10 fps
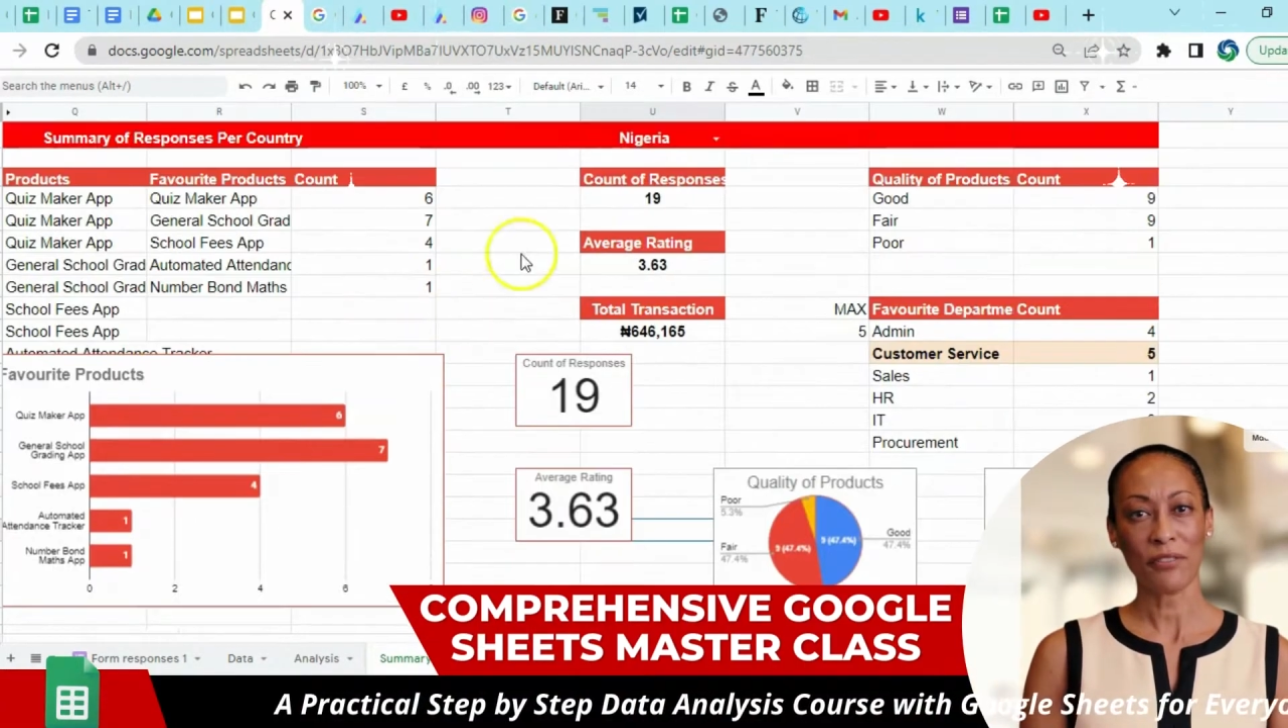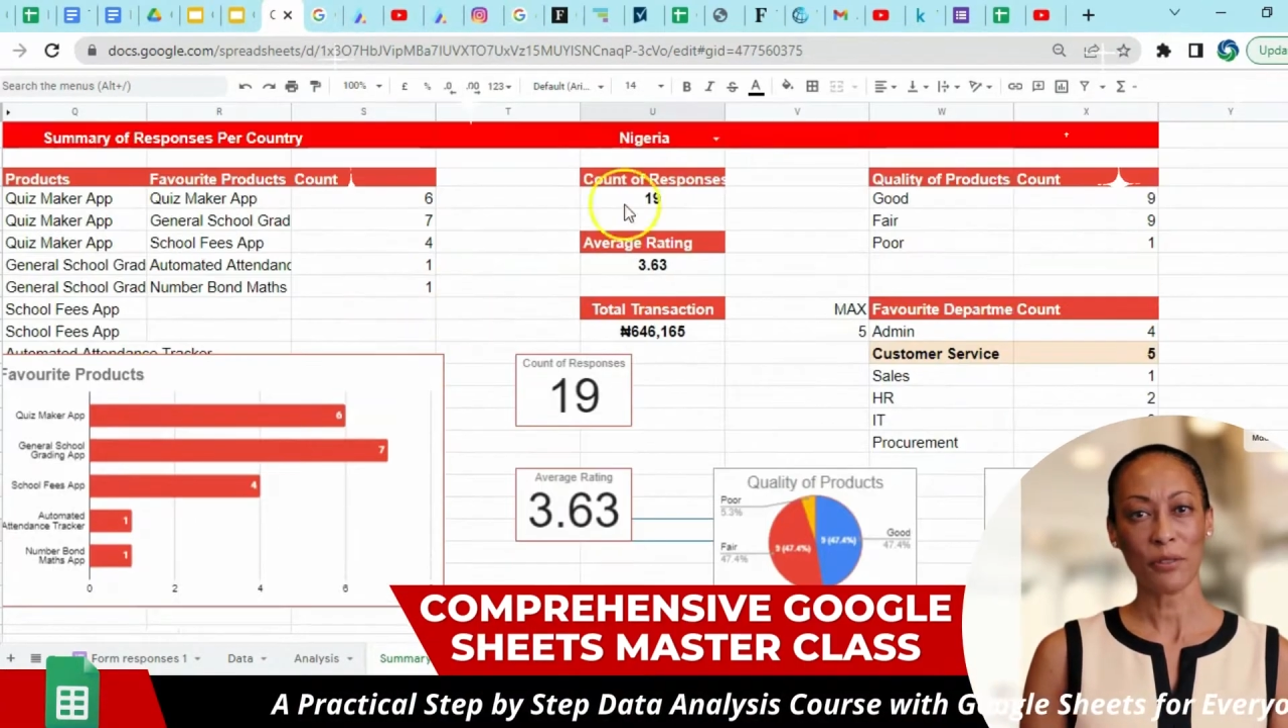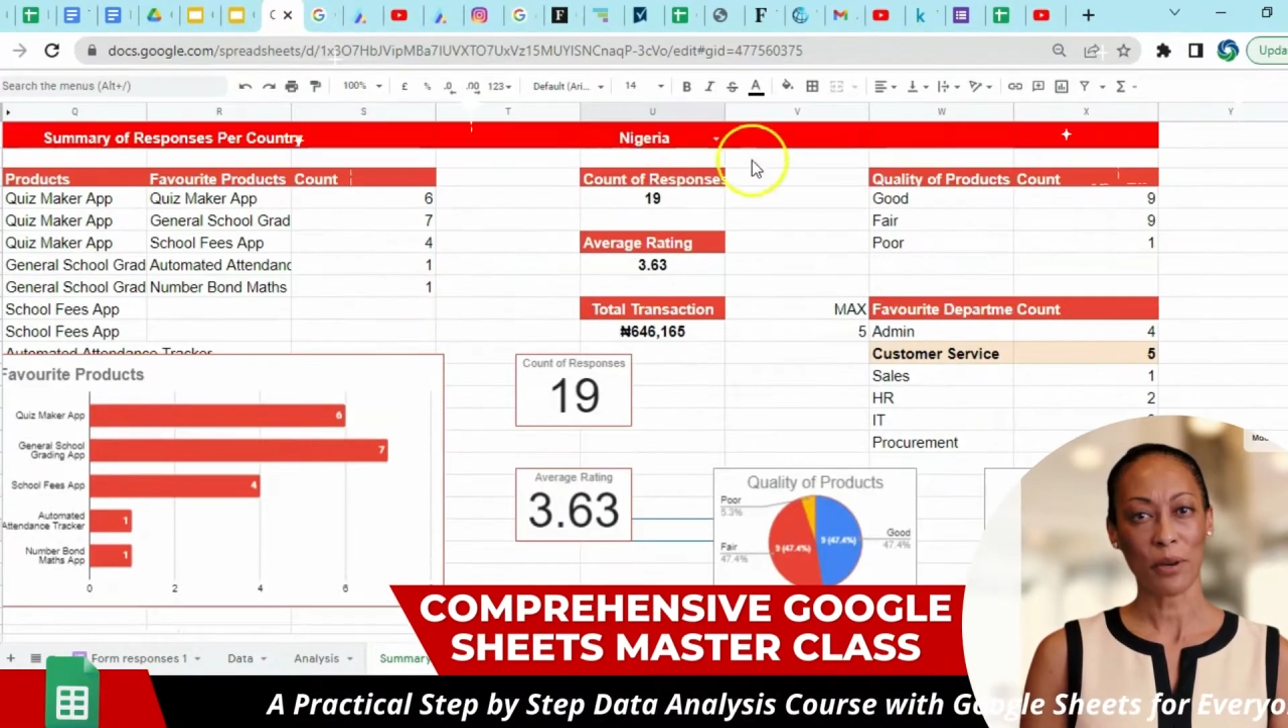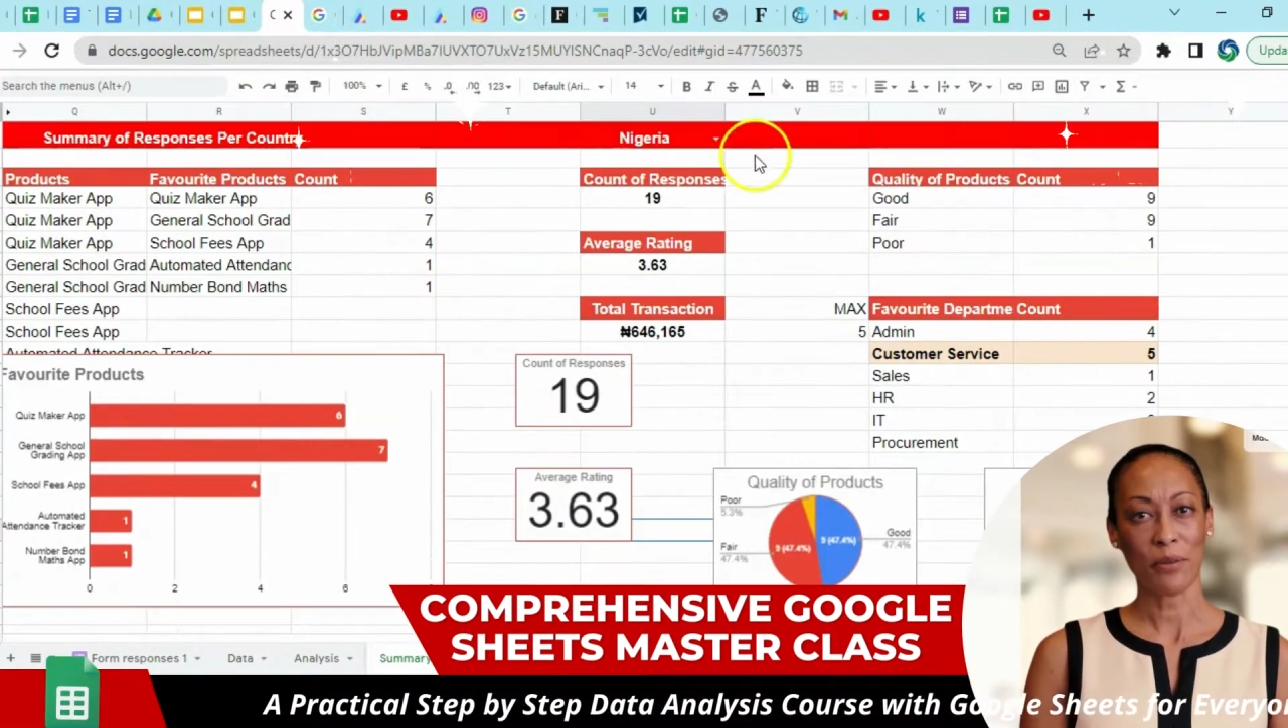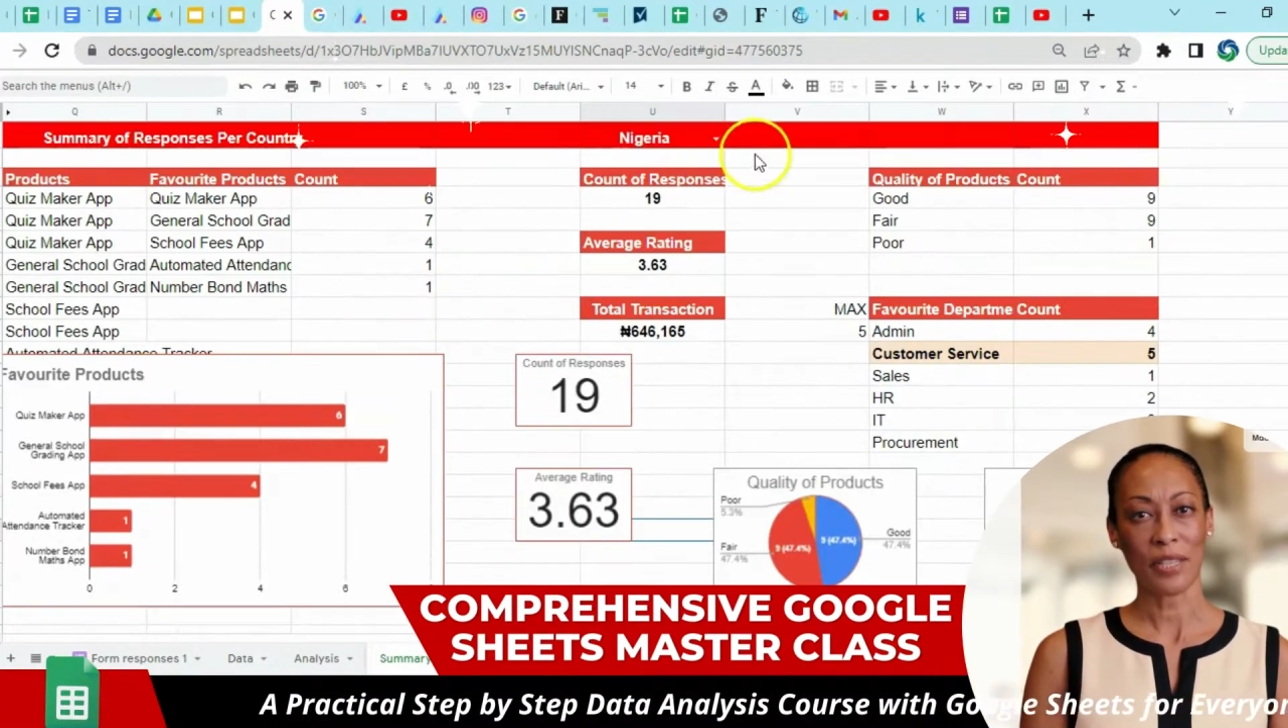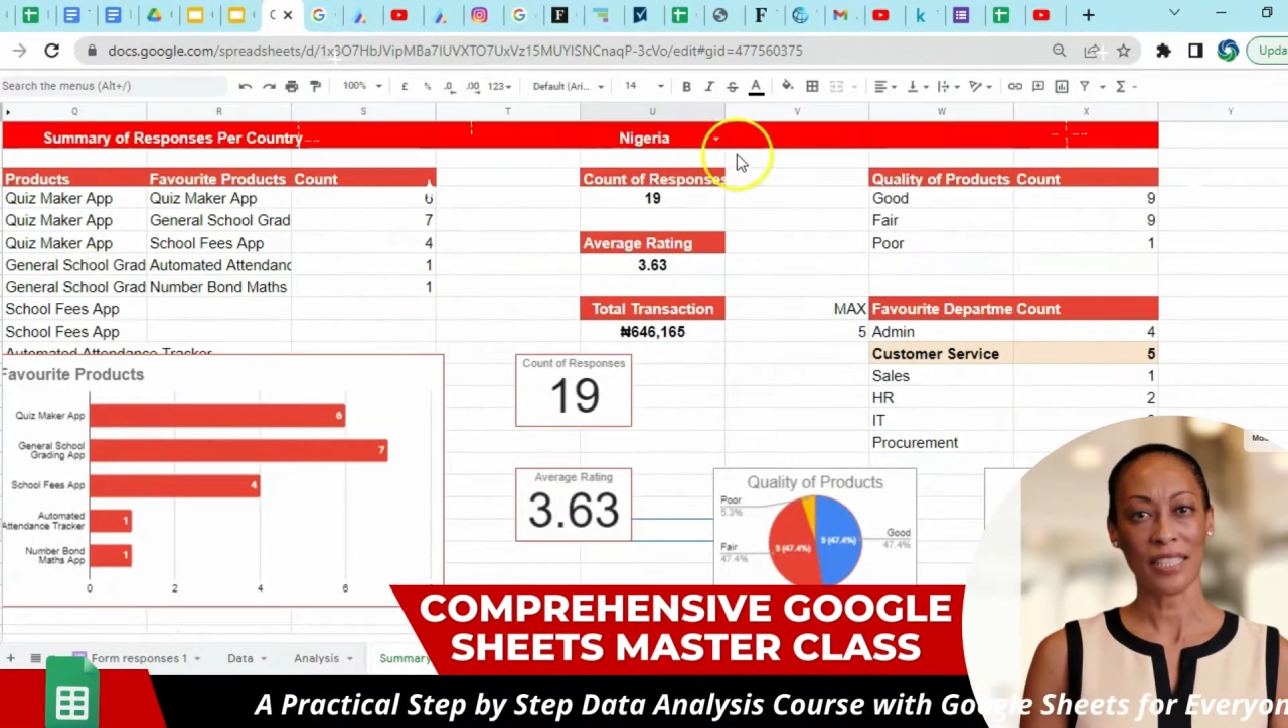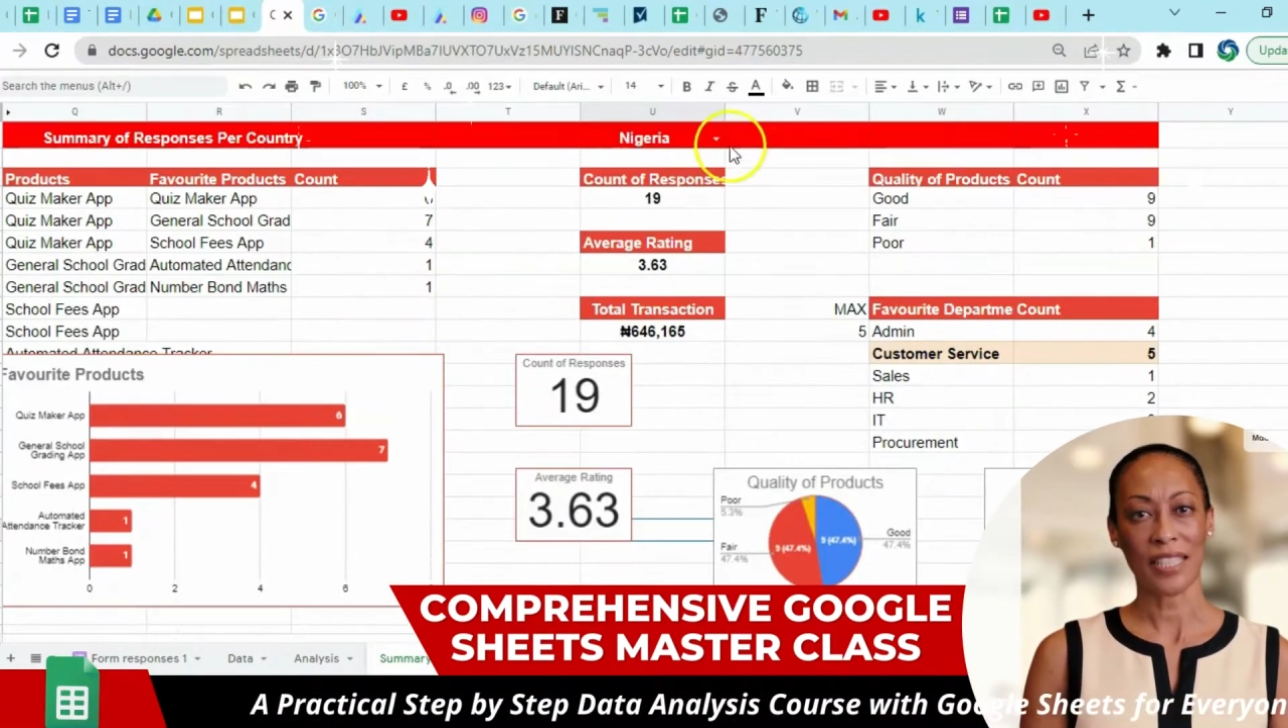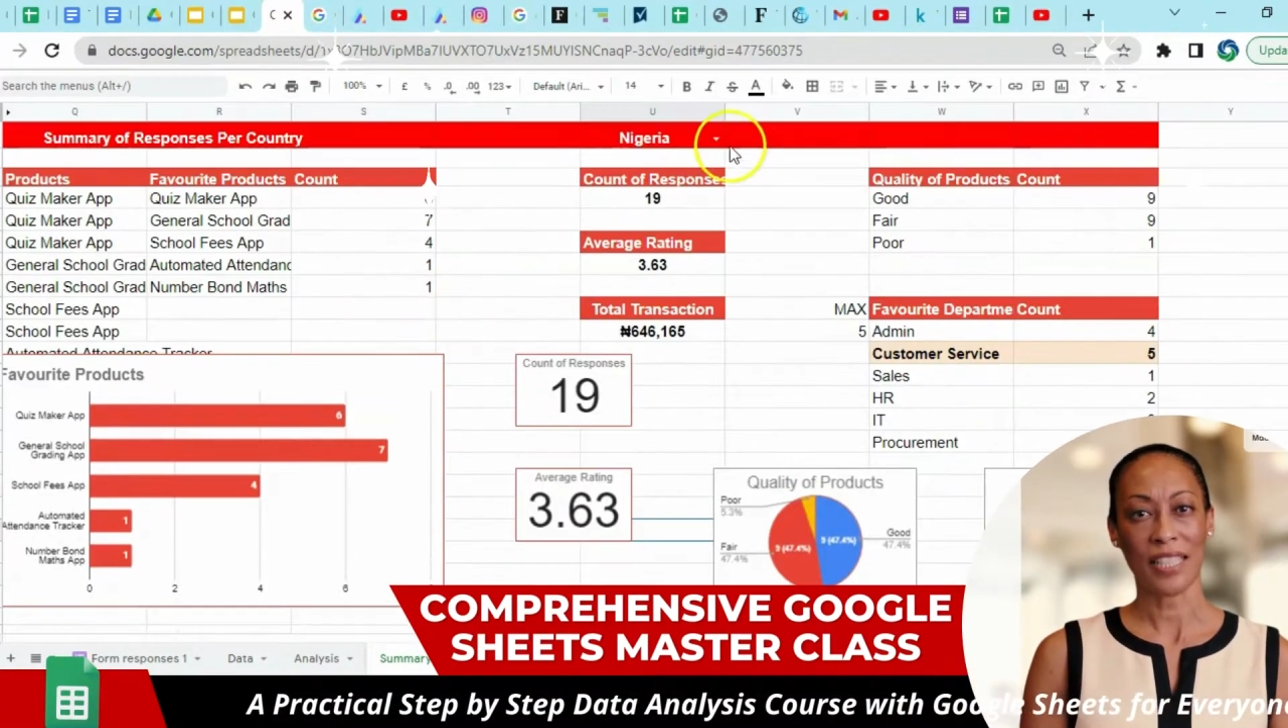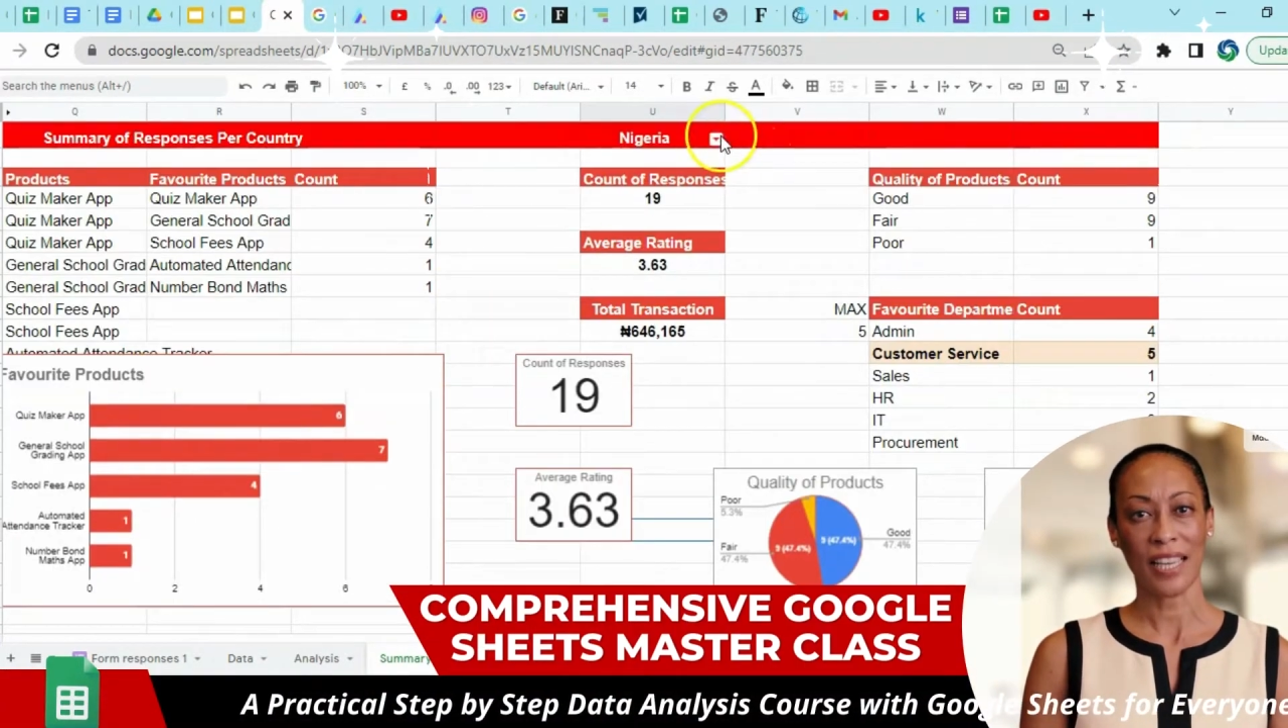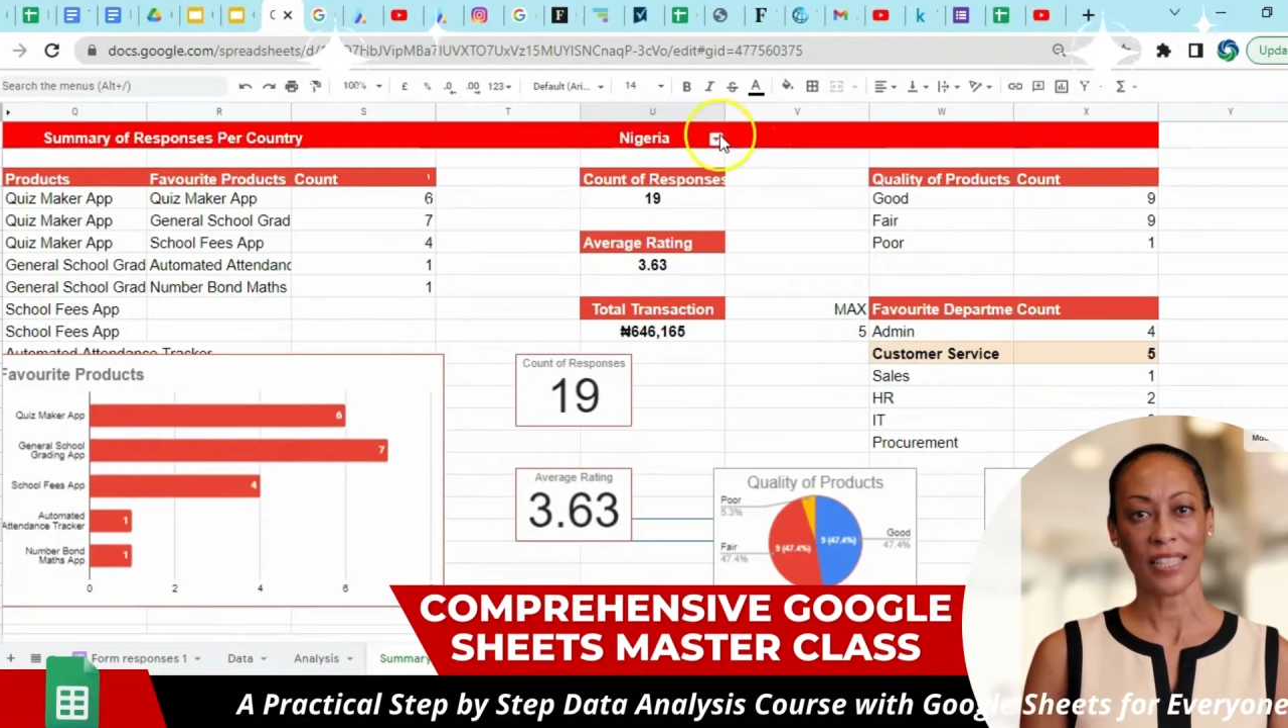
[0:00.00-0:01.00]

everyone learning data